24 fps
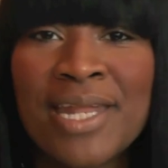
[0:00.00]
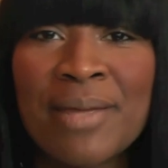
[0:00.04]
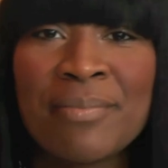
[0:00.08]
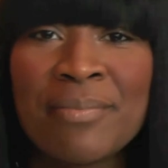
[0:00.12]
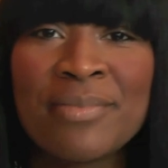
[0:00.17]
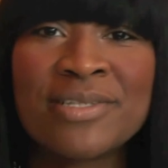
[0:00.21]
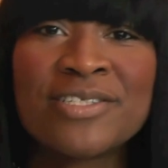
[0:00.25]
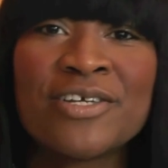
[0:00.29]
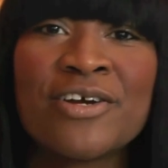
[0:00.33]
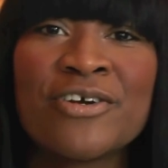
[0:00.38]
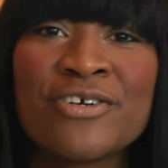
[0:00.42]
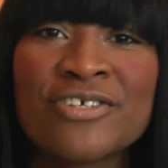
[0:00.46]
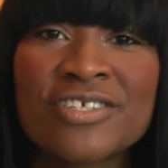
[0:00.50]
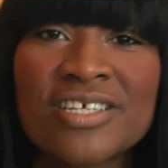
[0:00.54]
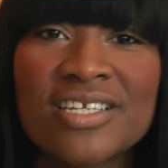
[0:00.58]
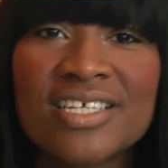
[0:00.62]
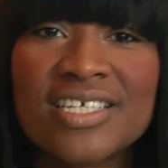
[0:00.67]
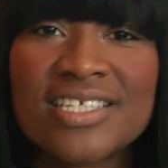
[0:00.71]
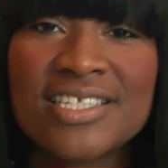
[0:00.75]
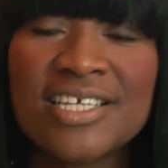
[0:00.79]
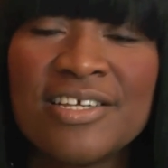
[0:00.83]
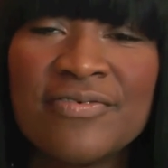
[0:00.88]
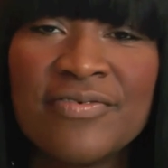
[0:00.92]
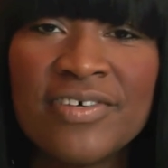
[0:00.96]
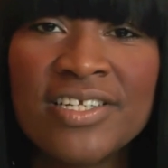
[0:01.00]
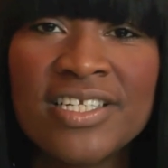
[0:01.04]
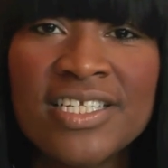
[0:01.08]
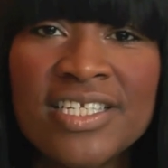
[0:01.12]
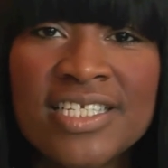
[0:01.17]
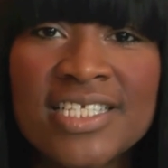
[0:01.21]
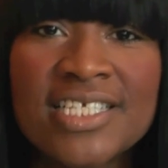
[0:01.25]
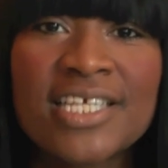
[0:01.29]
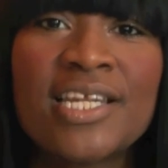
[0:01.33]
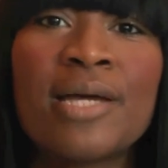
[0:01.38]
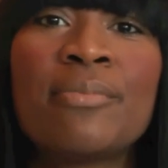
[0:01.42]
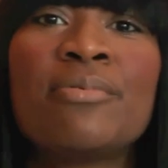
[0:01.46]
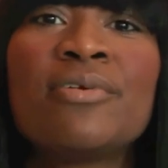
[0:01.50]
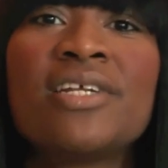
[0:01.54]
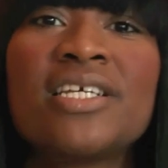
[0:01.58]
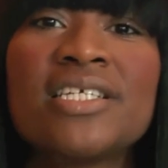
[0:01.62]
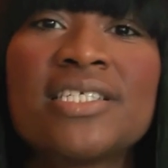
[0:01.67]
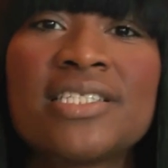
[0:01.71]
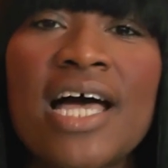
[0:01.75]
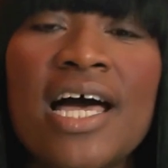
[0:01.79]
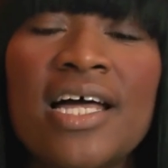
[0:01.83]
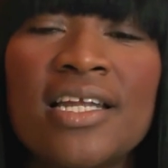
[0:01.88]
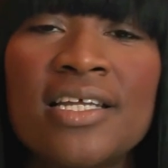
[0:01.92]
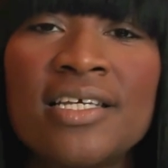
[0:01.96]
name is Ursula Stephen, Celebrity
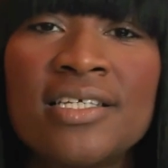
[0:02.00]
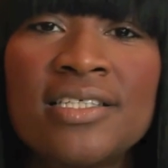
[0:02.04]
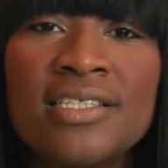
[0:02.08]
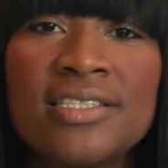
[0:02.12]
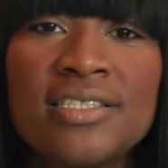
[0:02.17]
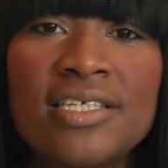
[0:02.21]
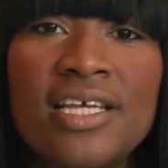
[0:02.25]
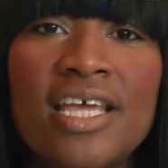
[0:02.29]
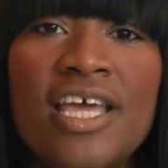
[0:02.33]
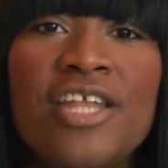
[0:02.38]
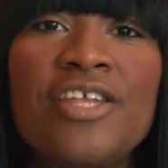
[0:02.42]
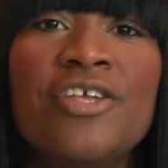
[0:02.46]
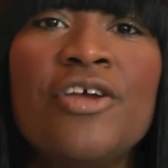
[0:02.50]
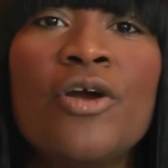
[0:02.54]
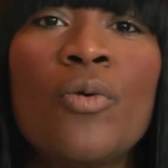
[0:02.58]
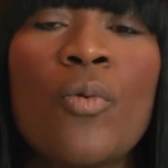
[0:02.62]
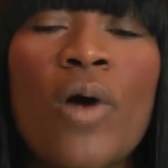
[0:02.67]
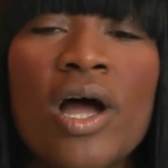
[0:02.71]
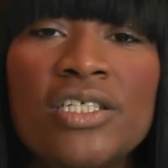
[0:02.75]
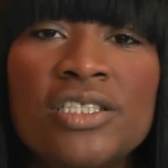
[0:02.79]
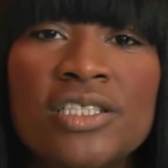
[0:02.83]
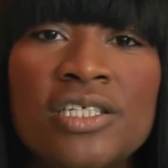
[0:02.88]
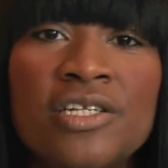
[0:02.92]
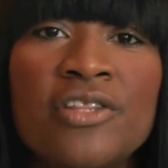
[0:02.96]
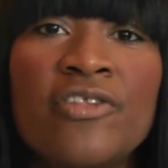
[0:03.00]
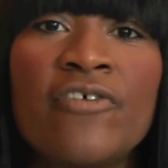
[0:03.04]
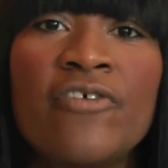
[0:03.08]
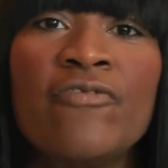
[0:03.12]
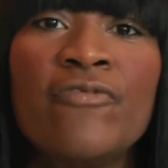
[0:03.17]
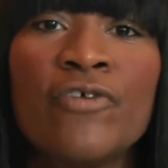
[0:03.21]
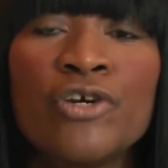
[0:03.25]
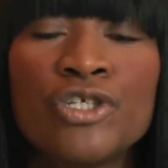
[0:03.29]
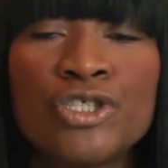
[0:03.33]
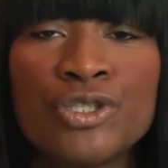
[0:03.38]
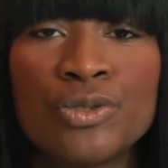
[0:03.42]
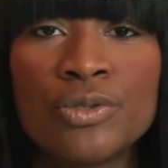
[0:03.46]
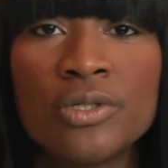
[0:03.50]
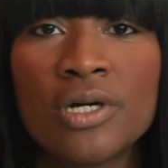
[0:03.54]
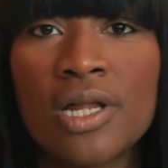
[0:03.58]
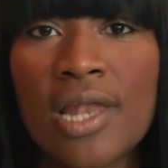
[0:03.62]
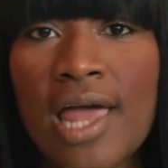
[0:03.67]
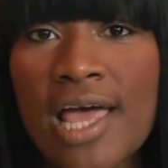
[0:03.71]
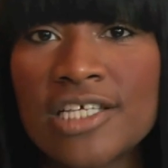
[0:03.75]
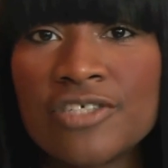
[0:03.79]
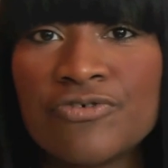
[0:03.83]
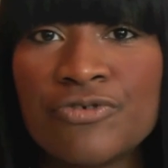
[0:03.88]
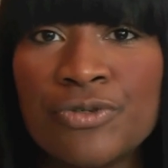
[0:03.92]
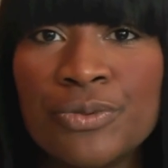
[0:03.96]
Stylist, and you're watching The Virtual
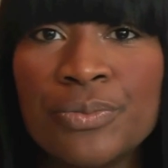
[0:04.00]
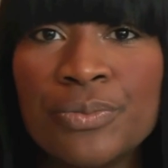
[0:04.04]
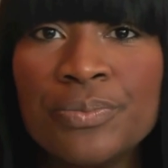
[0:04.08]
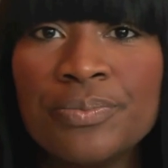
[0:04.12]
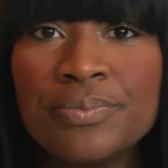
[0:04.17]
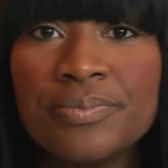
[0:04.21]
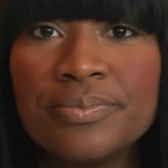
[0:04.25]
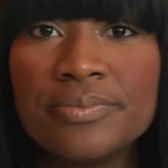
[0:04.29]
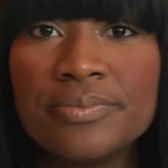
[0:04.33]
Classroom.